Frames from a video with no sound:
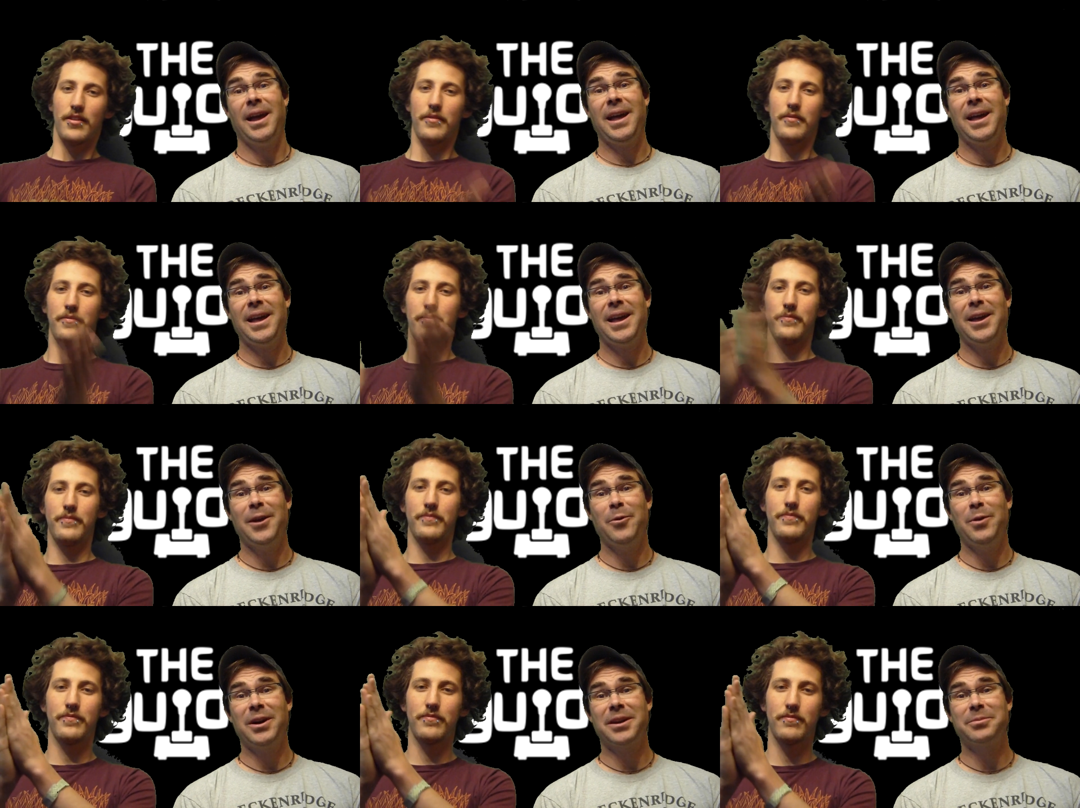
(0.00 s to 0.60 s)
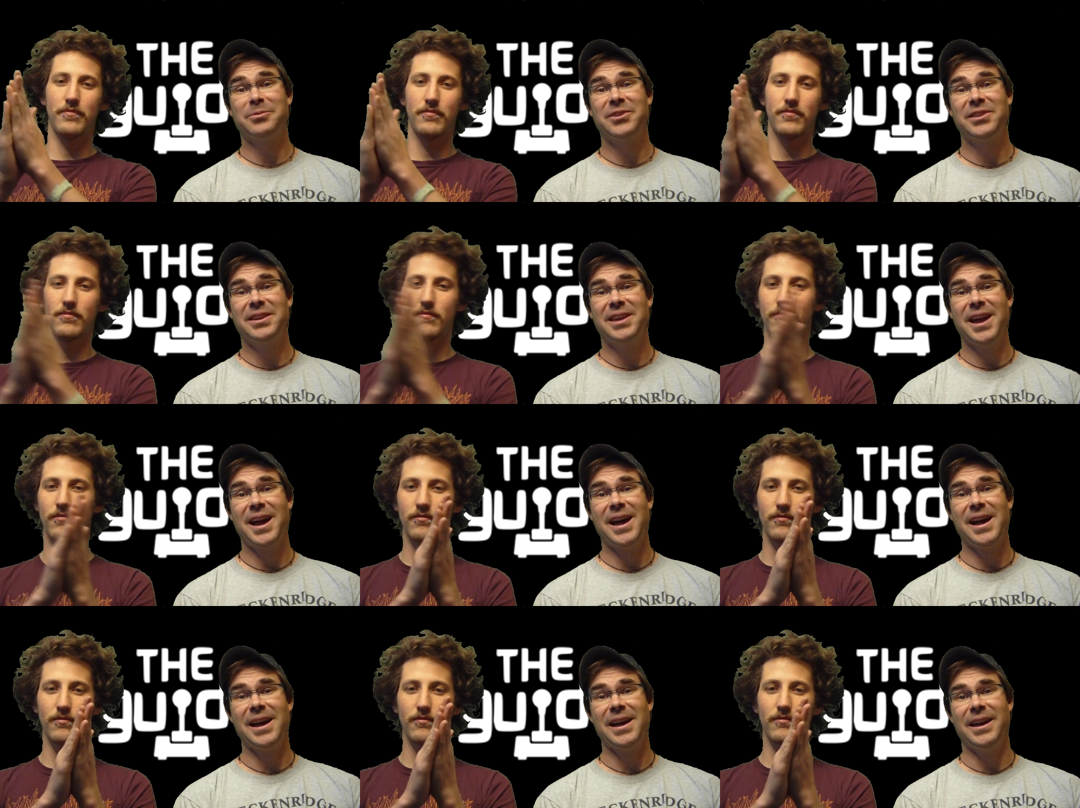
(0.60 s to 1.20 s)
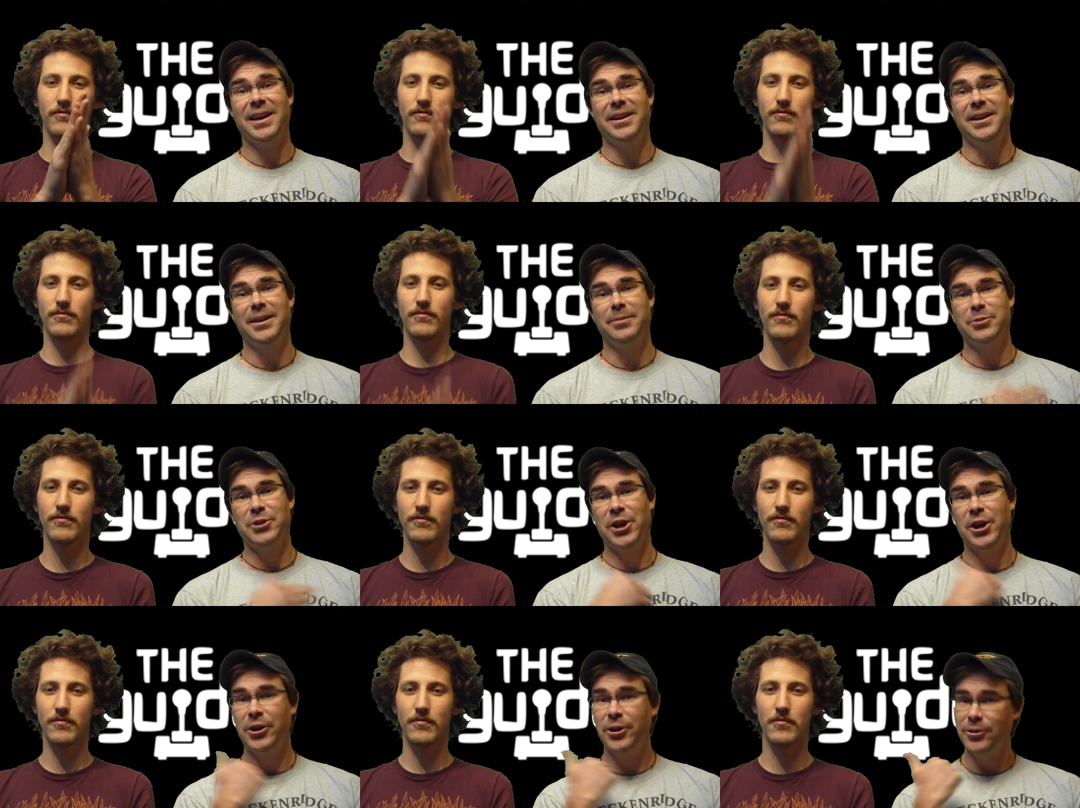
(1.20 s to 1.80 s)
Speaker 1: Hey, welcome to the guide.
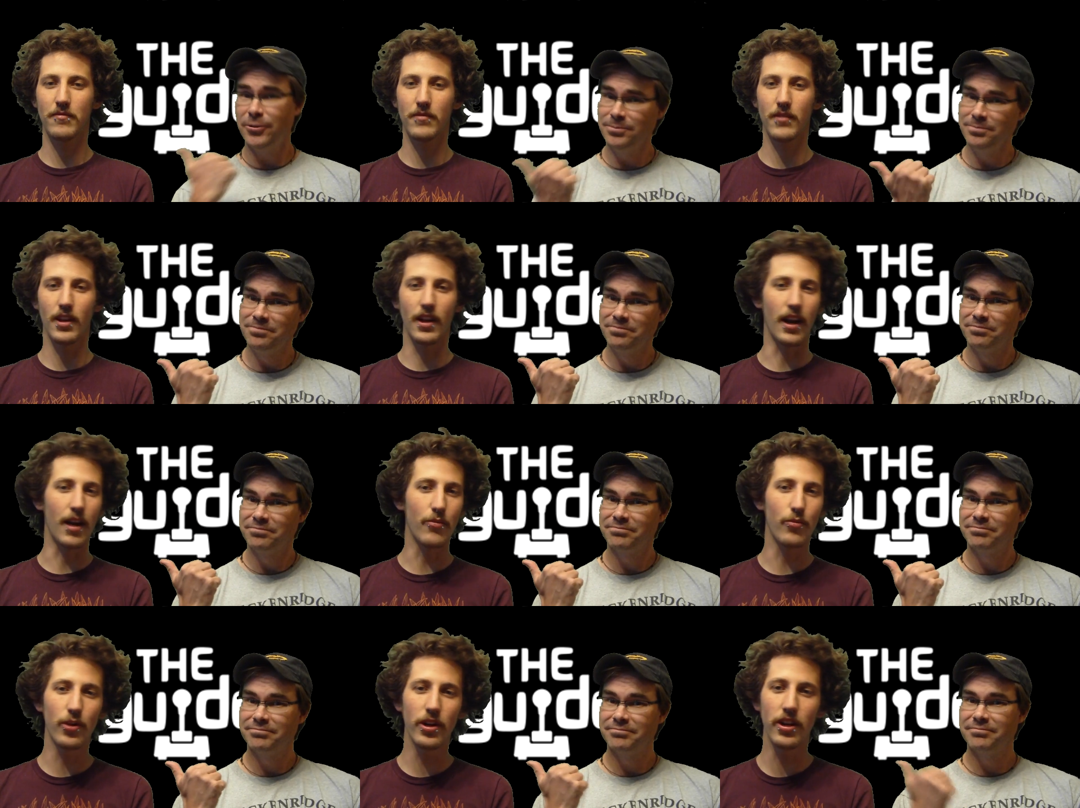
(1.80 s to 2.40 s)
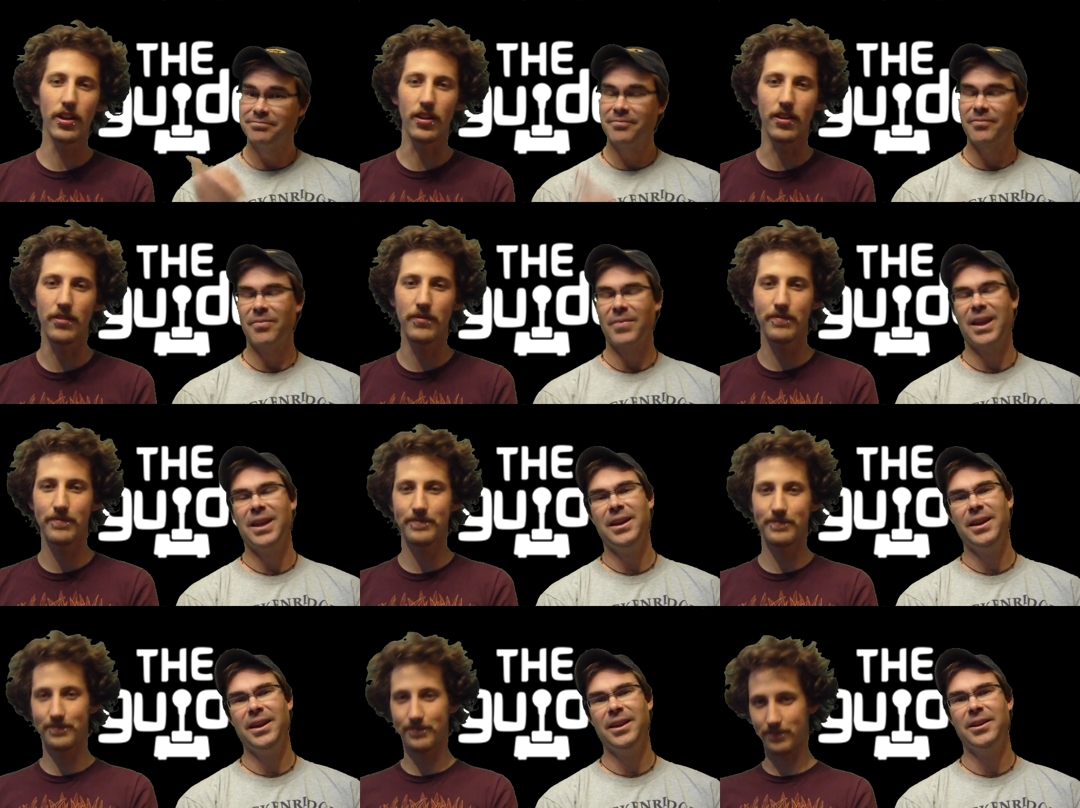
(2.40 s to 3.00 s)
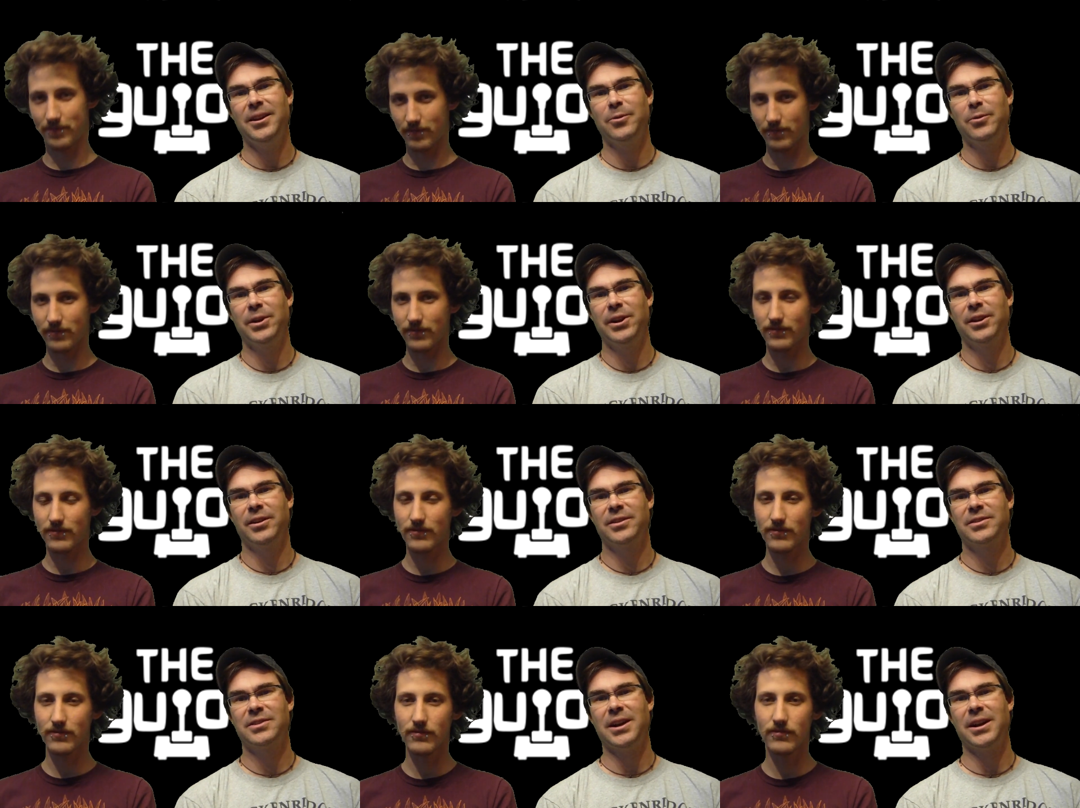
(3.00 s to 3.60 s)
I'm Yo. And I'm Will. And uh, we're
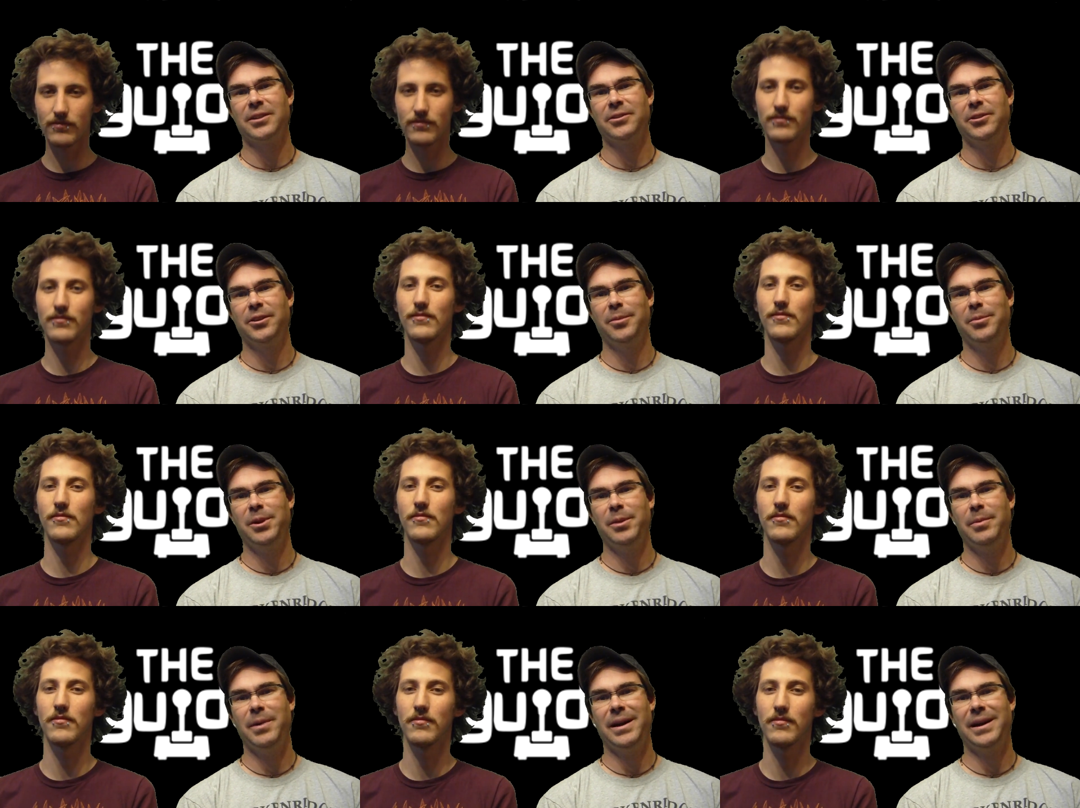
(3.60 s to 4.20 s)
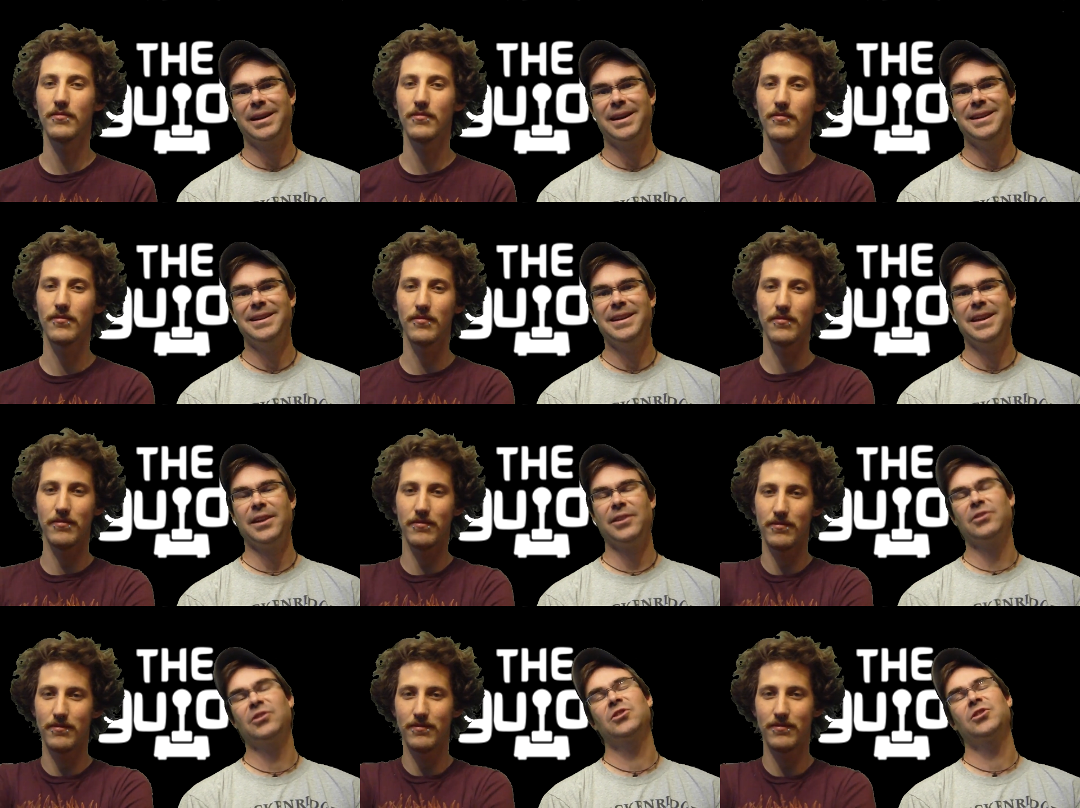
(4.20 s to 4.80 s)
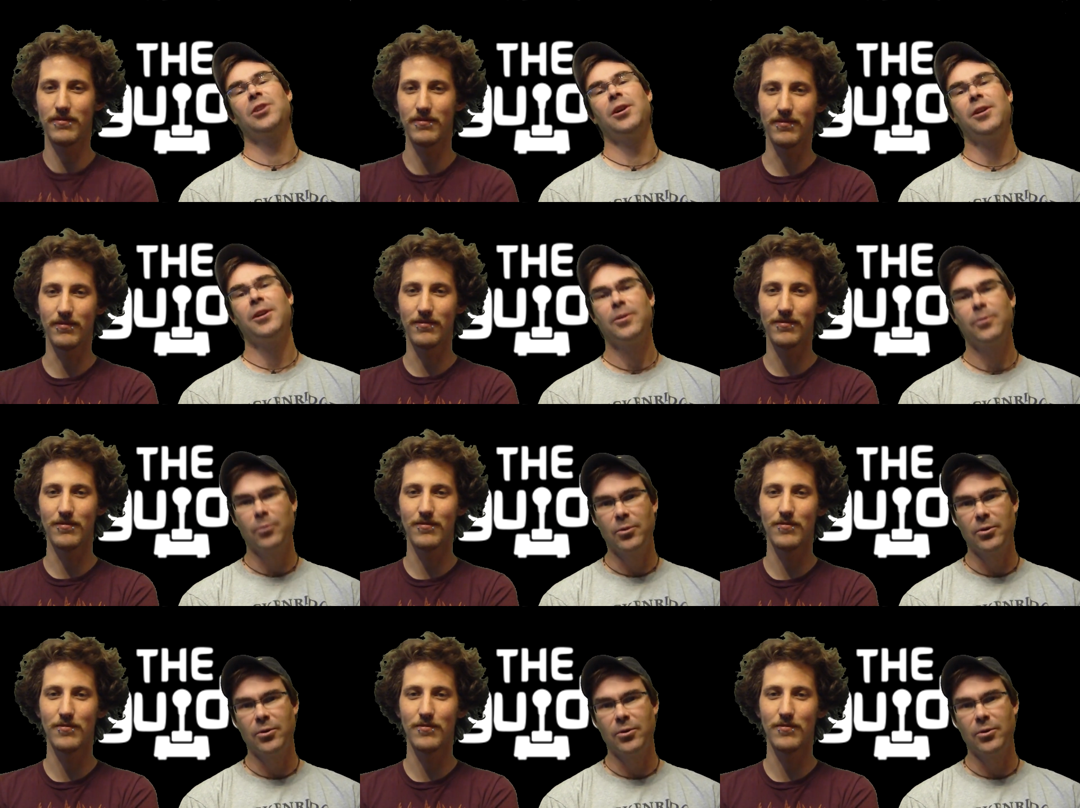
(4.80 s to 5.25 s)
here to talk a little bit about Kinect Star